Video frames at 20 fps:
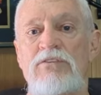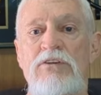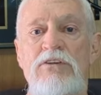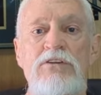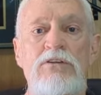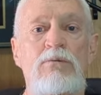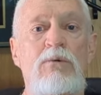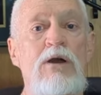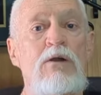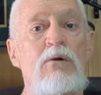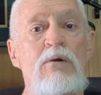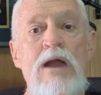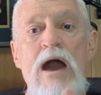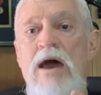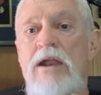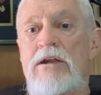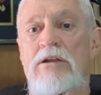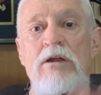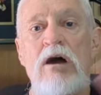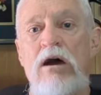This is the way
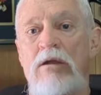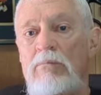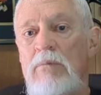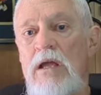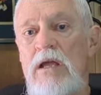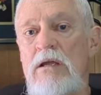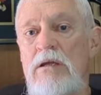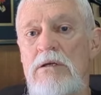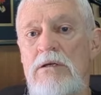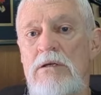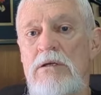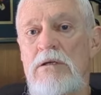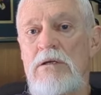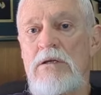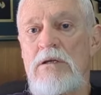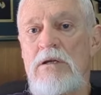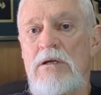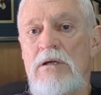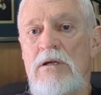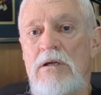Oyata taught me.
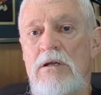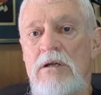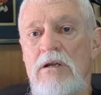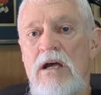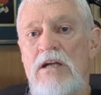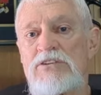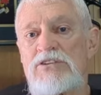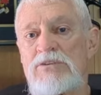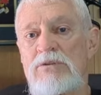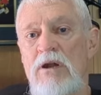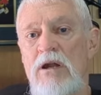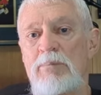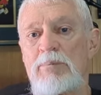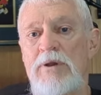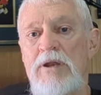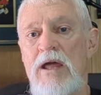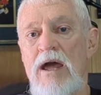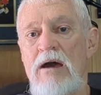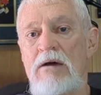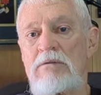Not straight up
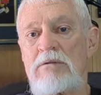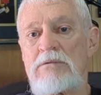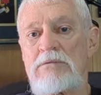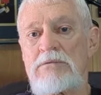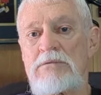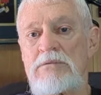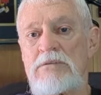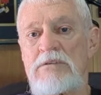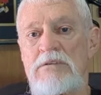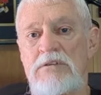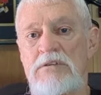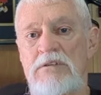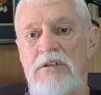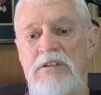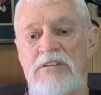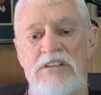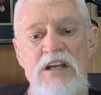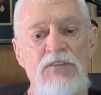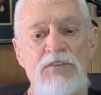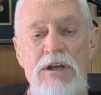and down.
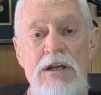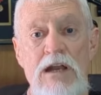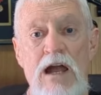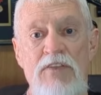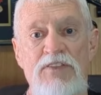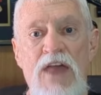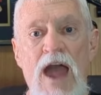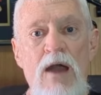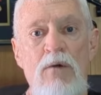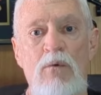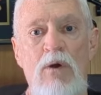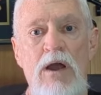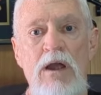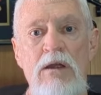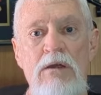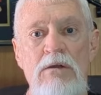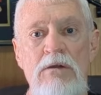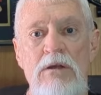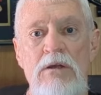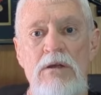Definitely not that way.
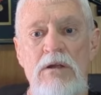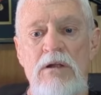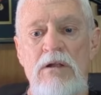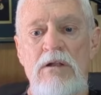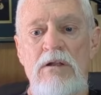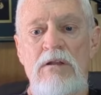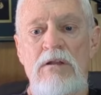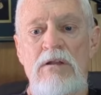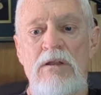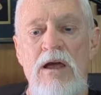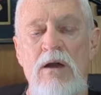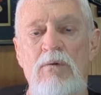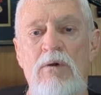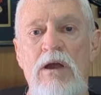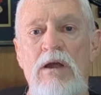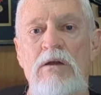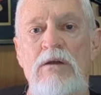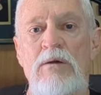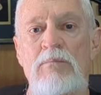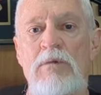That
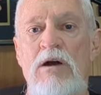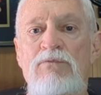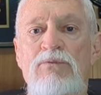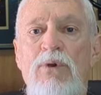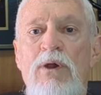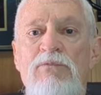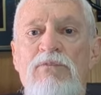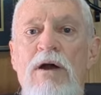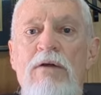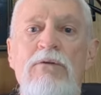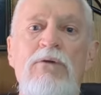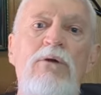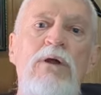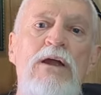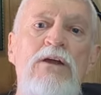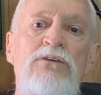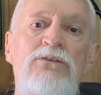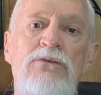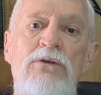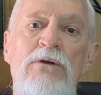way, about 45
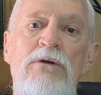degrees.